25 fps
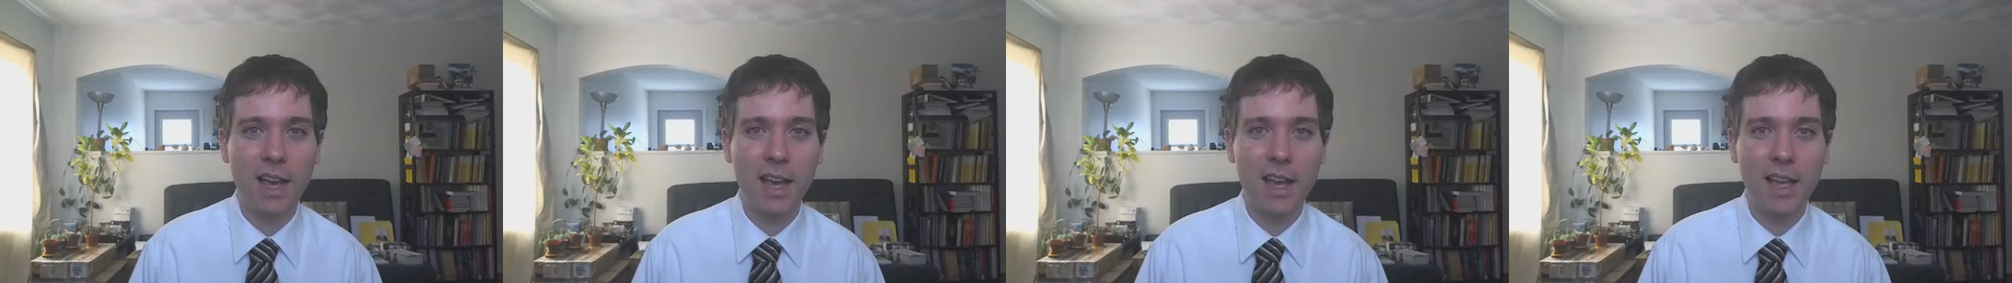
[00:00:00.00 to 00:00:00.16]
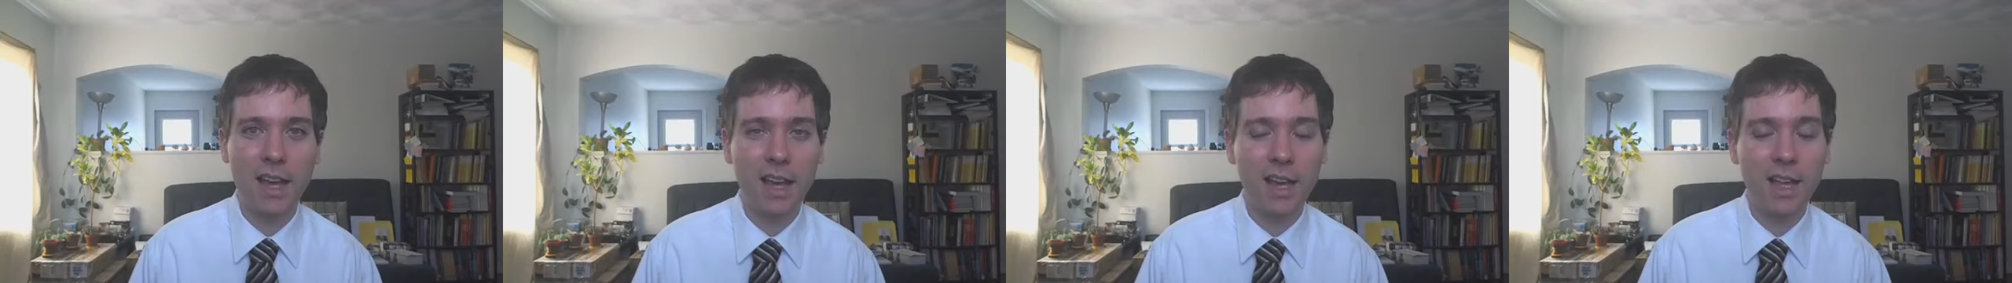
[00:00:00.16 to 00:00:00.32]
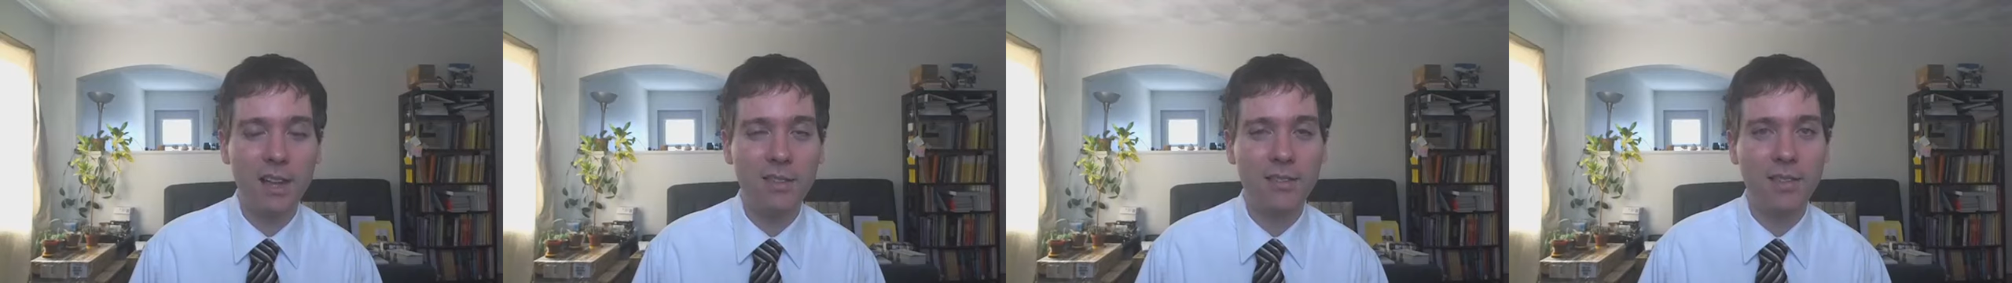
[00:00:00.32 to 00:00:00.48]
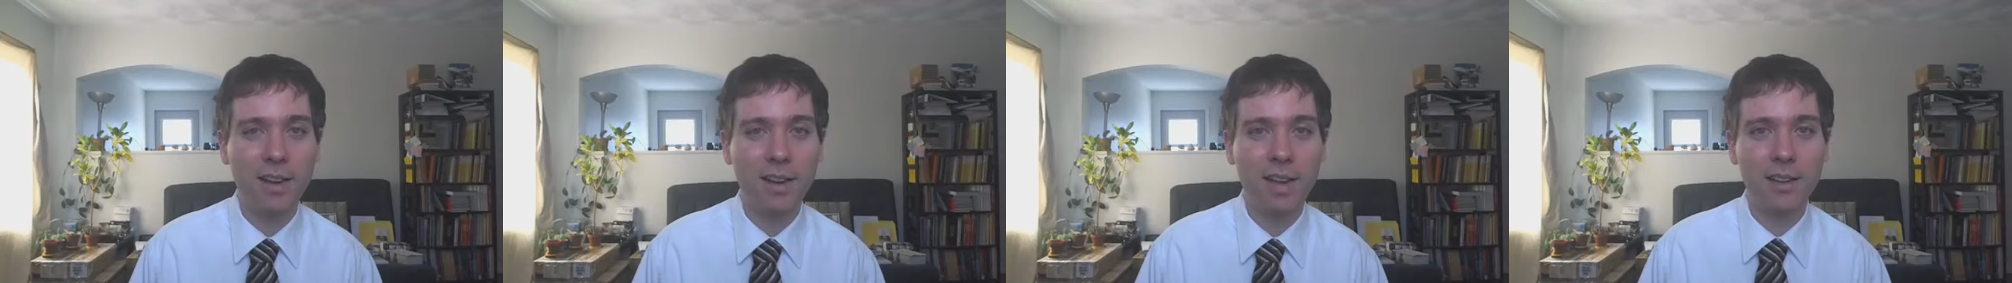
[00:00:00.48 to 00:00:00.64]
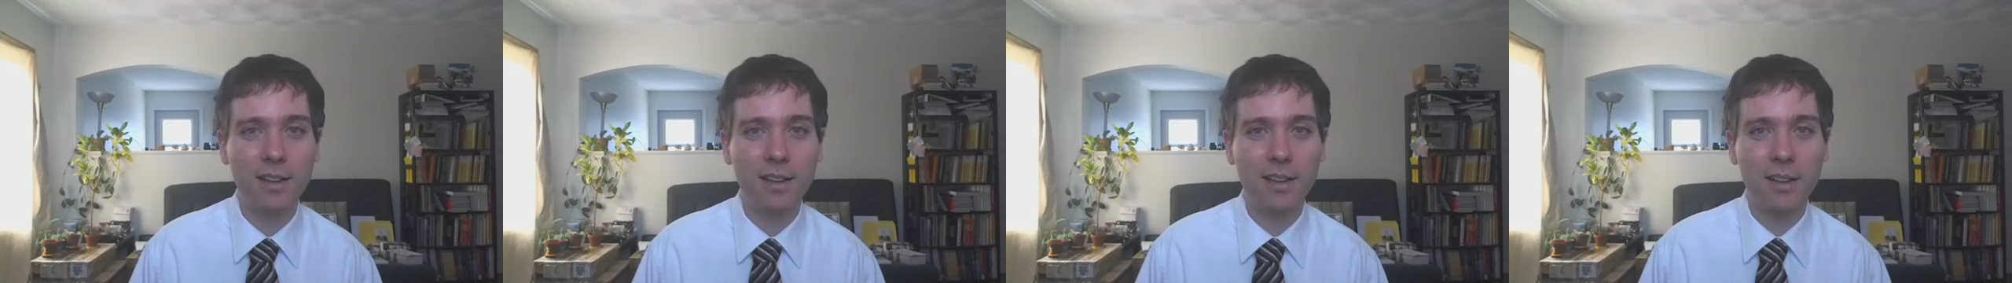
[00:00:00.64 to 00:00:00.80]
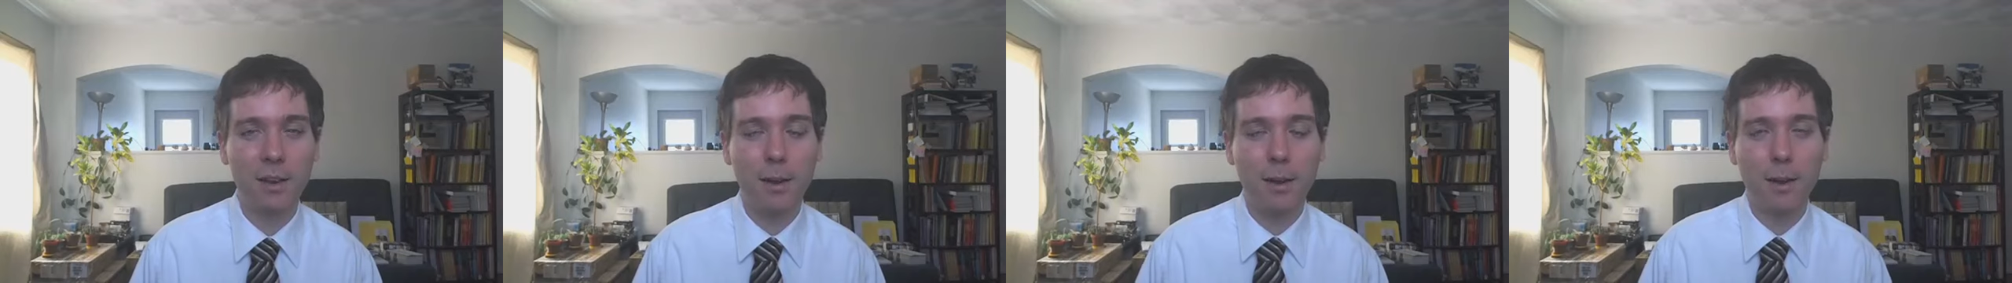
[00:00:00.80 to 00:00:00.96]
In any
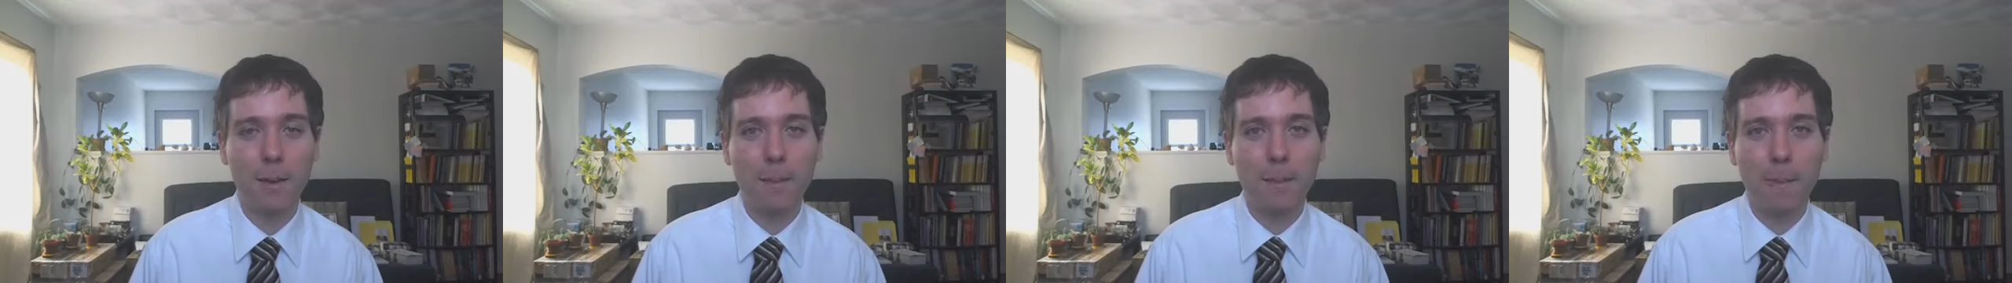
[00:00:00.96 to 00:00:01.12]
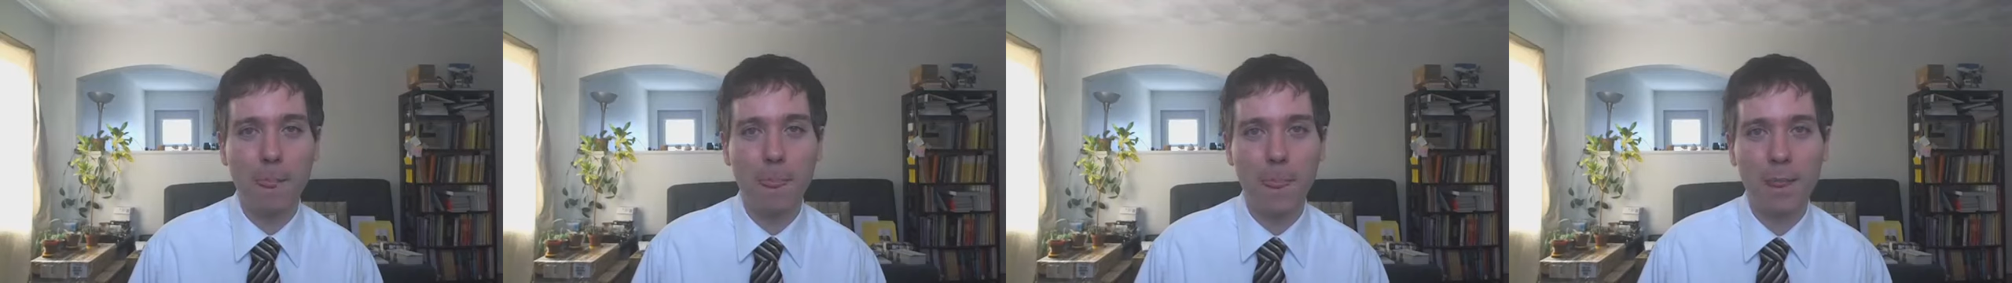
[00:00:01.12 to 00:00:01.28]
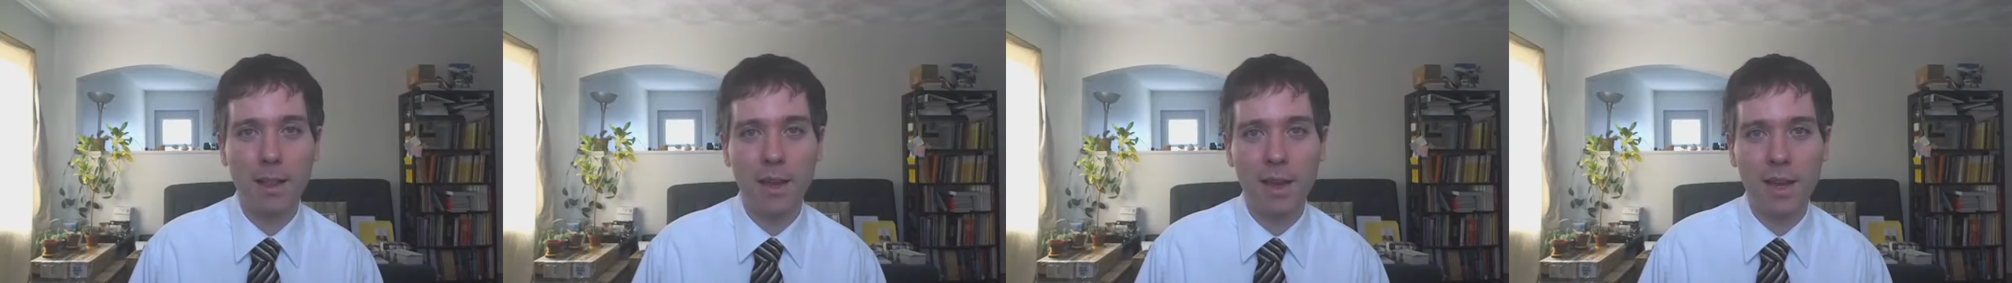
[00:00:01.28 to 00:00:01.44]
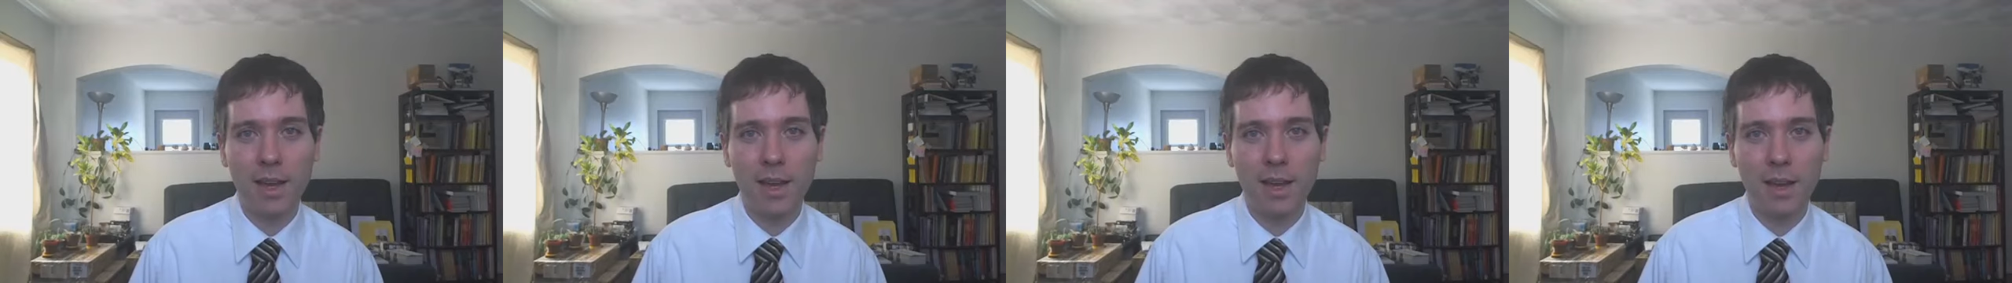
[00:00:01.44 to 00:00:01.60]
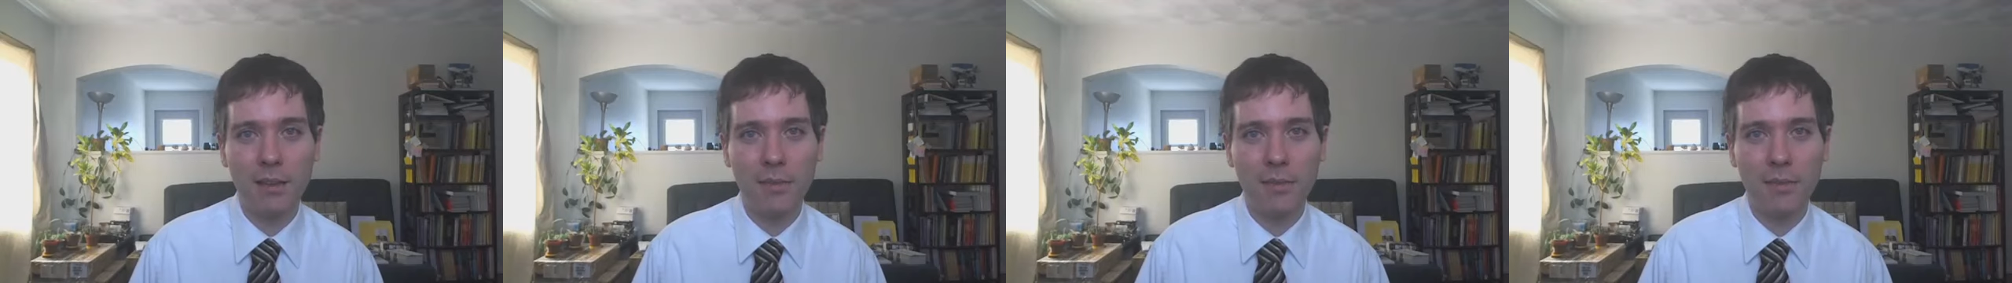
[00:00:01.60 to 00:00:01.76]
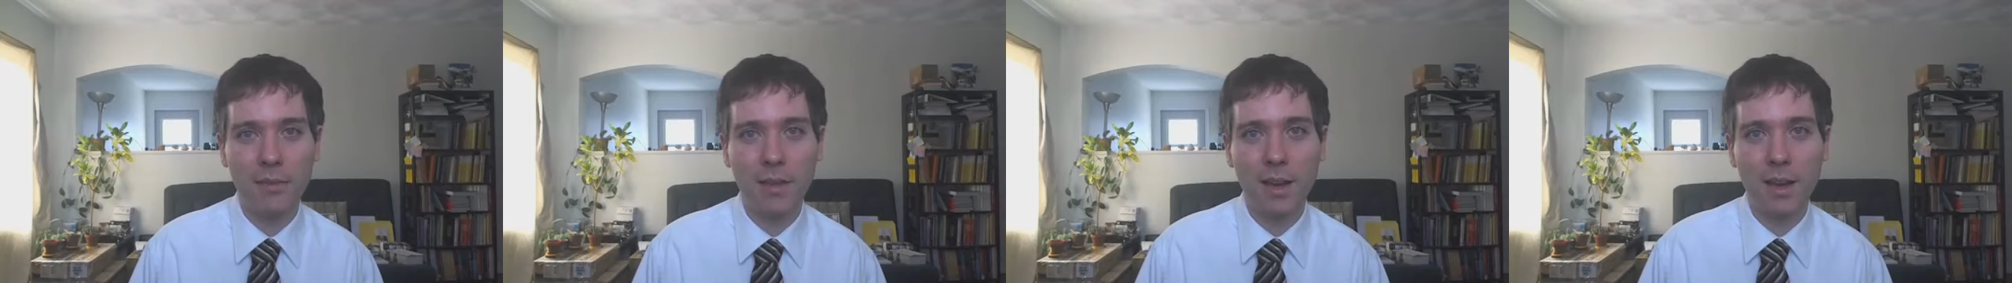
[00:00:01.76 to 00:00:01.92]
event,
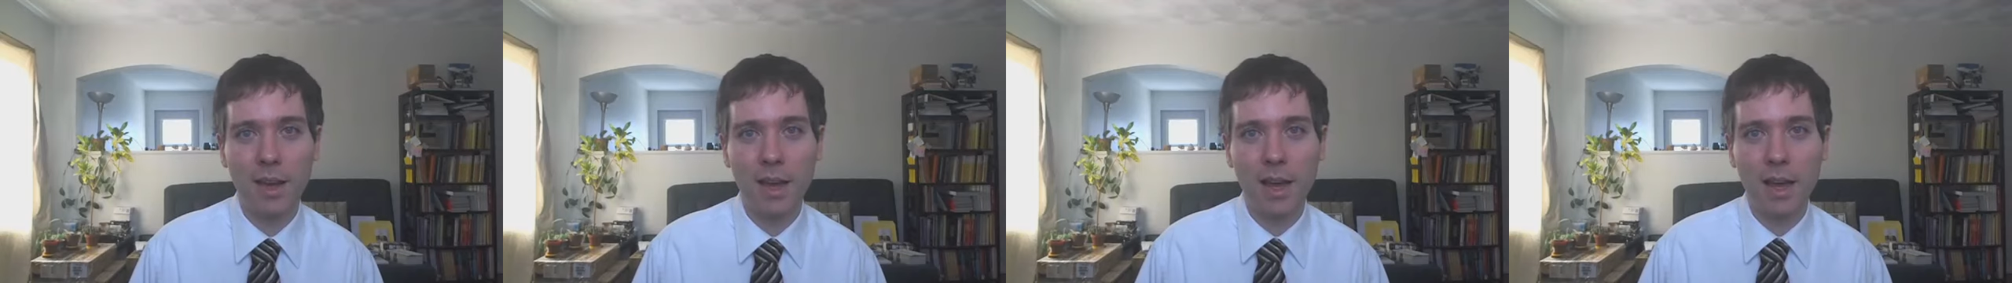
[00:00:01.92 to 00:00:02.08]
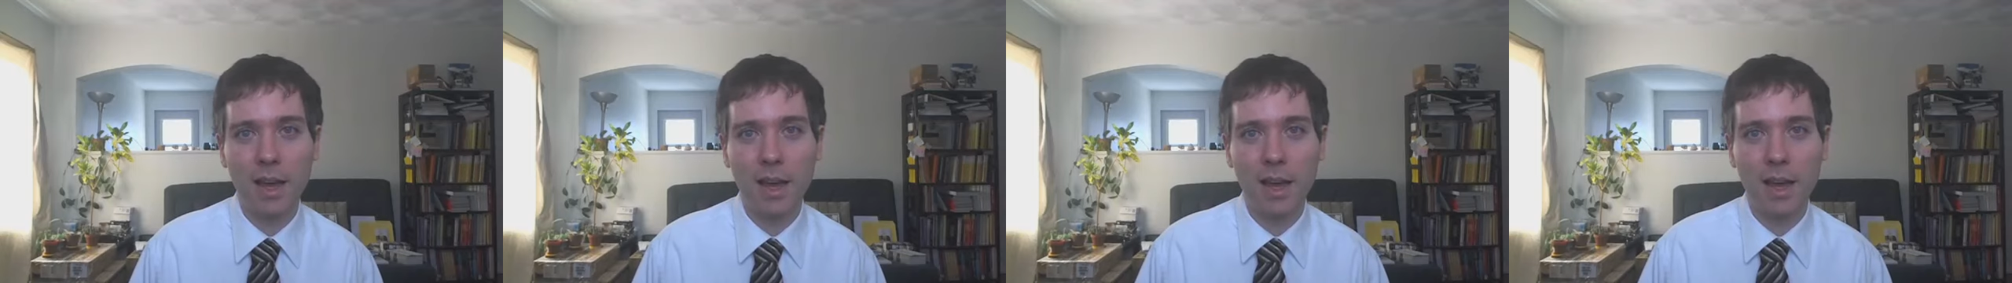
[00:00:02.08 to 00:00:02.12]
if